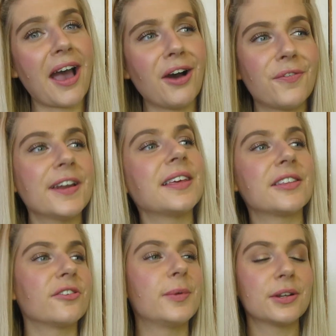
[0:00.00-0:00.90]
How funny
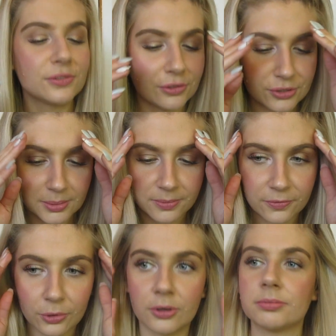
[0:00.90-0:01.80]
that I've been on YouTube
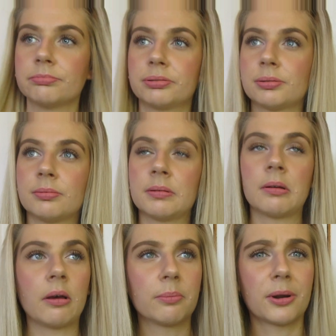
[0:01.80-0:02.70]
for
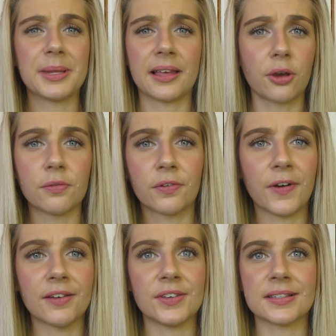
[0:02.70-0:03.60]
probably like over
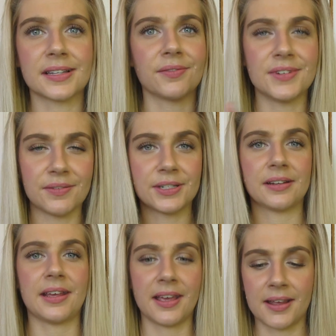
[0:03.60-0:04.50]
5 years and I've never
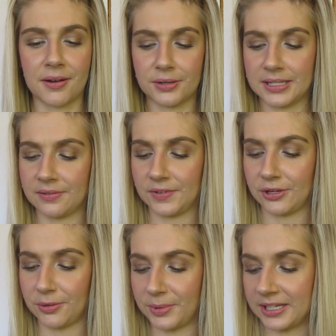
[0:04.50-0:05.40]
done a hair care routine
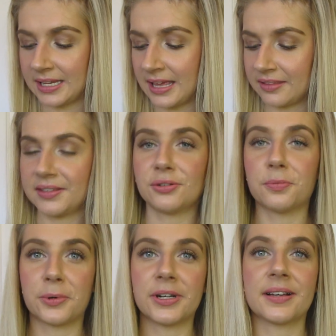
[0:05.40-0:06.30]
video, but these are
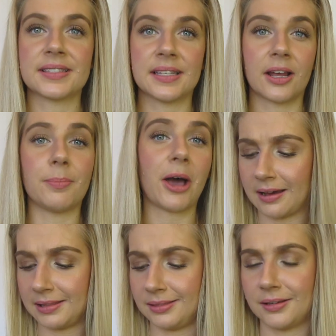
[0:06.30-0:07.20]
all products that I buy.
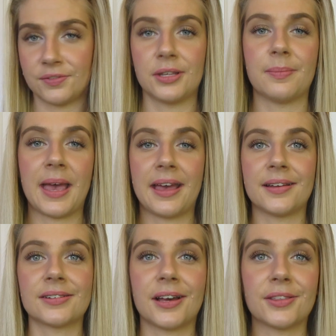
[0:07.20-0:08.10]
I love them,
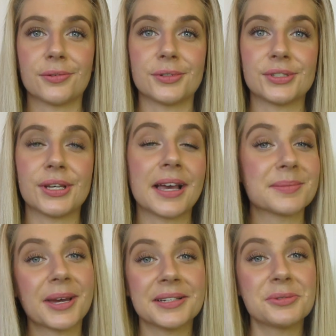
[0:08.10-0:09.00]
and I thought you guys
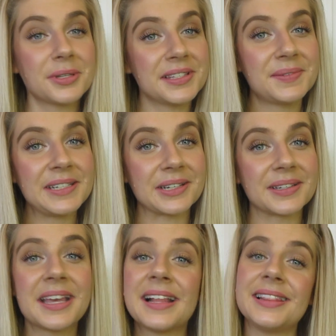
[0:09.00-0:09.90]
might enjoy this video.
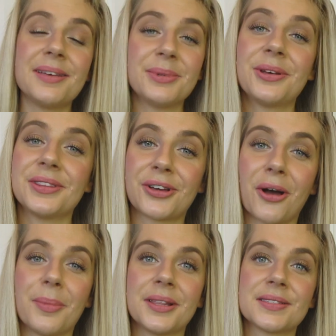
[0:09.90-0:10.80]
Let me know in the
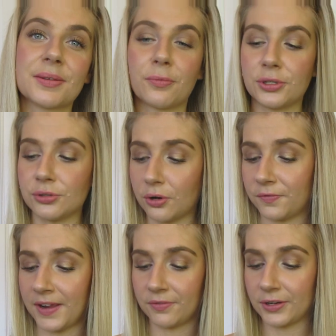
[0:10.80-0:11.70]
comments what your
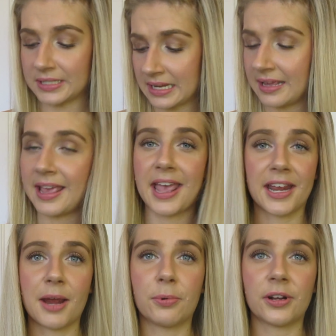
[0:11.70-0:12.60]
favorite hair
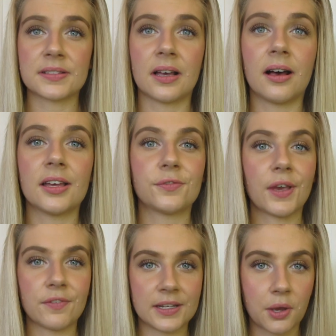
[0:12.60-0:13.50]
care products are. If you
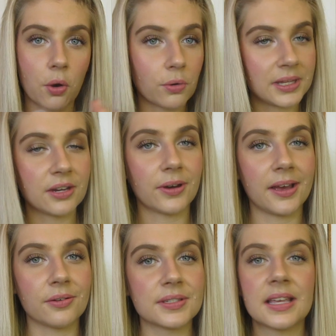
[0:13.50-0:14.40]
have any holy
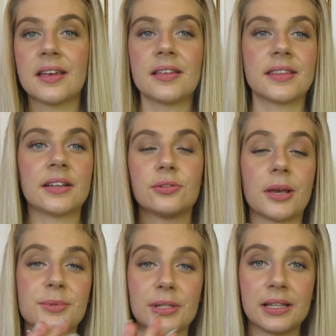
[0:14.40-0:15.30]
grails that you
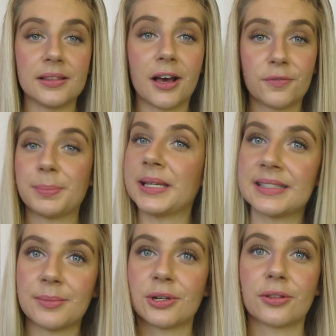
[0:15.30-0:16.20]
absolutely love, please
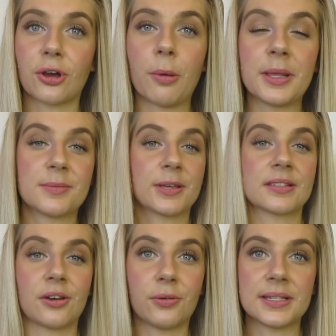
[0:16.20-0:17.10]
let me know in the comments, because
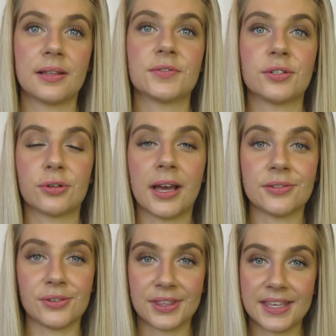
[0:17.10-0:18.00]
I always love to try
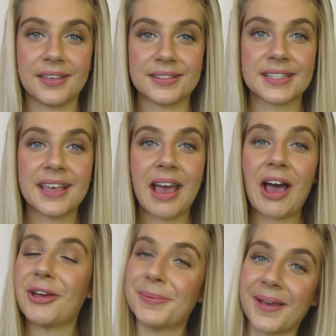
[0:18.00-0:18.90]
new things.
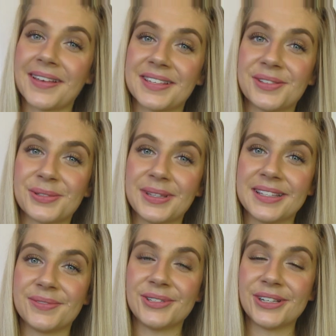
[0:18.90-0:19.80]
I hope you guys enjoyed
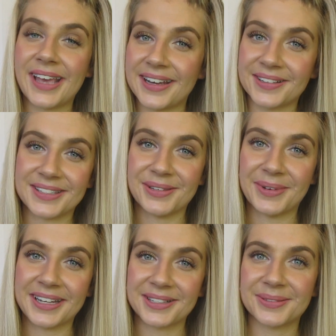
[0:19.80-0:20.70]
this video, and I'll see you in
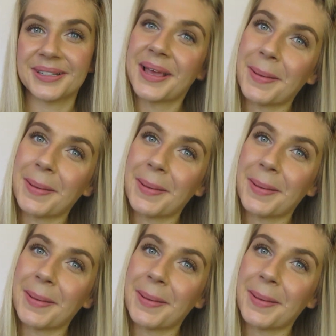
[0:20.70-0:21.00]
my next one.